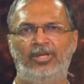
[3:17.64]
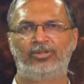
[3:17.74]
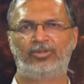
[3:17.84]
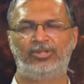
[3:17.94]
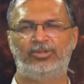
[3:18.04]

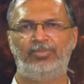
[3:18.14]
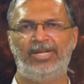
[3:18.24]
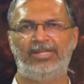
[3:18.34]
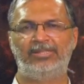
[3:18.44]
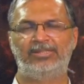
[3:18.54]
So, which
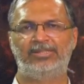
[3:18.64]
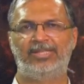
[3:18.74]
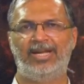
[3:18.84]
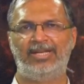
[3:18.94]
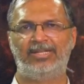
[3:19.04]
means
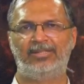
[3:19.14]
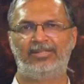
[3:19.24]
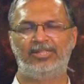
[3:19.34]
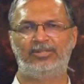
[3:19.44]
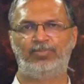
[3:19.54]
that
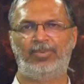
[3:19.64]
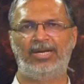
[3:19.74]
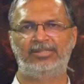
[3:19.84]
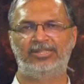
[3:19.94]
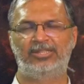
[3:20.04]
these
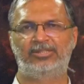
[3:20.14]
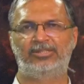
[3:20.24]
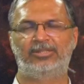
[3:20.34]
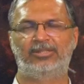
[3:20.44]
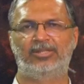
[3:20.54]

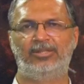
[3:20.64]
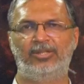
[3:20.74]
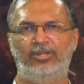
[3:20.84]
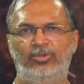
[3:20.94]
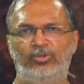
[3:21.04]
parcels
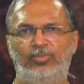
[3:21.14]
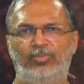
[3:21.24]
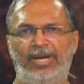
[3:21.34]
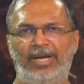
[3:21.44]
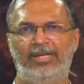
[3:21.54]
continue to
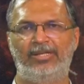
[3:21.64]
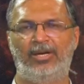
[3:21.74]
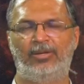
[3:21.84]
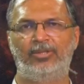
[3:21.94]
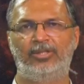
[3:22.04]
break
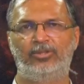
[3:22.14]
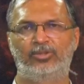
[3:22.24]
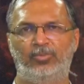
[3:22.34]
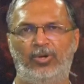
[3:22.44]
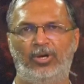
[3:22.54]
down into
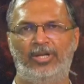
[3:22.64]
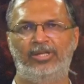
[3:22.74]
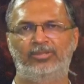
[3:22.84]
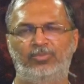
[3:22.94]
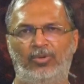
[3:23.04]
smaller
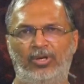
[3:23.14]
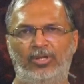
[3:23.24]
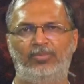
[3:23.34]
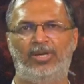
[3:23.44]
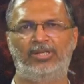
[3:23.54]
and
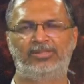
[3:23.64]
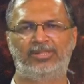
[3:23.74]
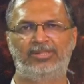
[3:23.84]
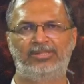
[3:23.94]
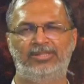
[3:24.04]
smaller
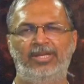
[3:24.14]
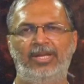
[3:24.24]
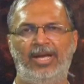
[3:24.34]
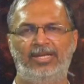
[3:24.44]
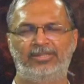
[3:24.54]
parcels
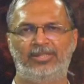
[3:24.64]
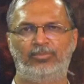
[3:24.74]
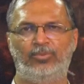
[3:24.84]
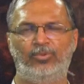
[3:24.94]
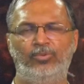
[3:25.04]
as they
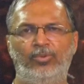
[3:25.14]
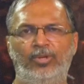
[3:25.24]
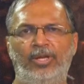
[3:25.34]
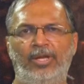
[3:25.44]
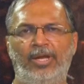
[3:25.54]
move,
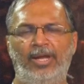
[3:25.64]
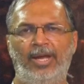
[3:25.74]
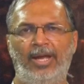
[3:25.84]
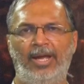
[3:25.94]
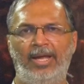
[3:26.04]

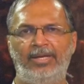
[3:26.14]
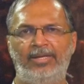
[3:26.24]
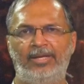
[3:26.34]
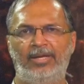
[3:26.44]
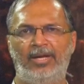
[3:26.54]

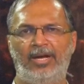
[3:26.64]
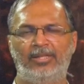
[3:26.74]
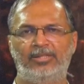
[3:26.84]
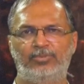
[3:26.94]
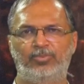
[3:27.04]
and
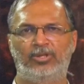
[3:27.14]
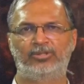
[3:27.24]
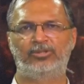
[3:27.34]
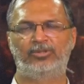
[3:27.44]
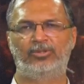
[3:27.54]
this
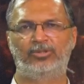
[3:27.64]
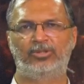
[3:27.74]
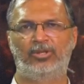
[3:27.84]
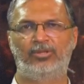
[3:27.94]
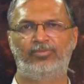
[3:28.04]
process
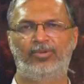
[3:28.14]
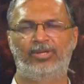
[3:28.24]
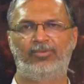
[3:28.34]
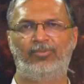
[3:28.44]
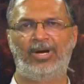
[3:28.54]
goes on
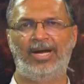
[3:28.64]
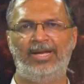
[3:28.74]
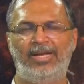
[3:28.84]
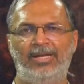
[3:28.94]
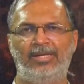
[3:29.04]
for a
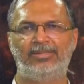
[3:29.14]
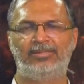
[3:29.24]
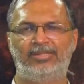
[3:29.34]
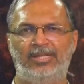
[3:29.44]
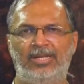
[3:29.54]
while
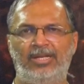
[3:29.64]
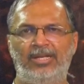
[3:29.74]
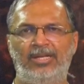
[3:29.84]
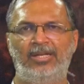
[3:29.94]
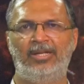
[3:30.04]
till